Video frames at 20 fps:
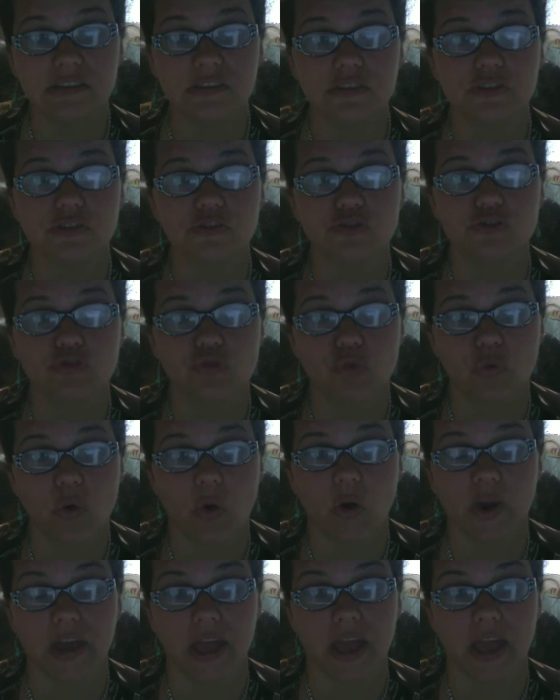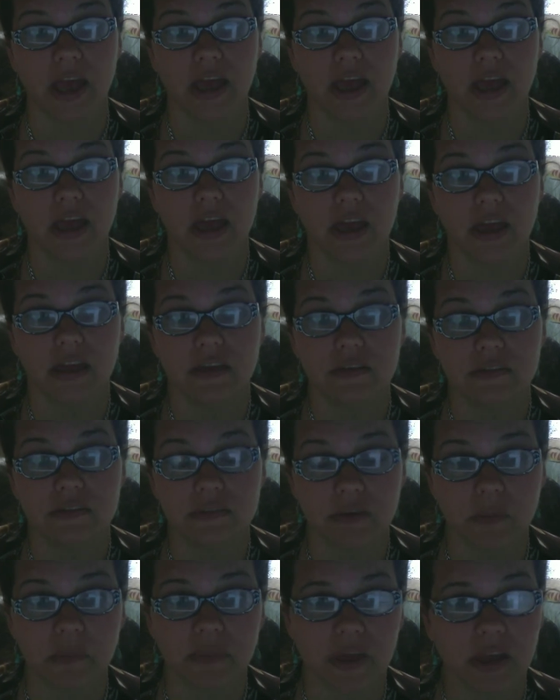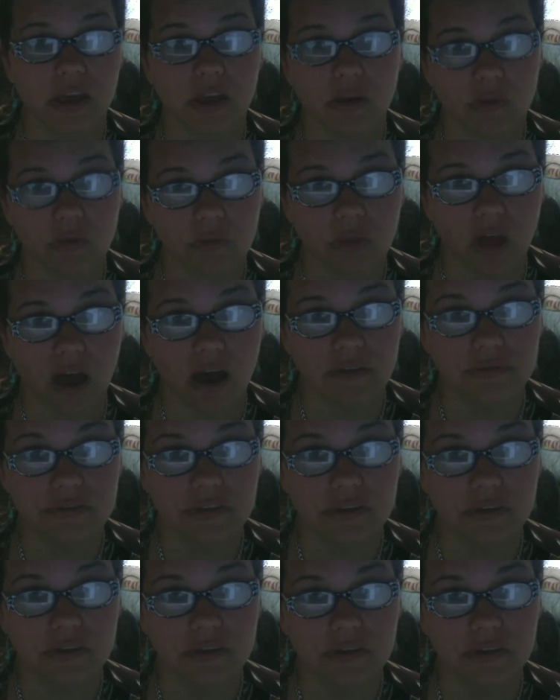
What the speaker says: destroy something you loved?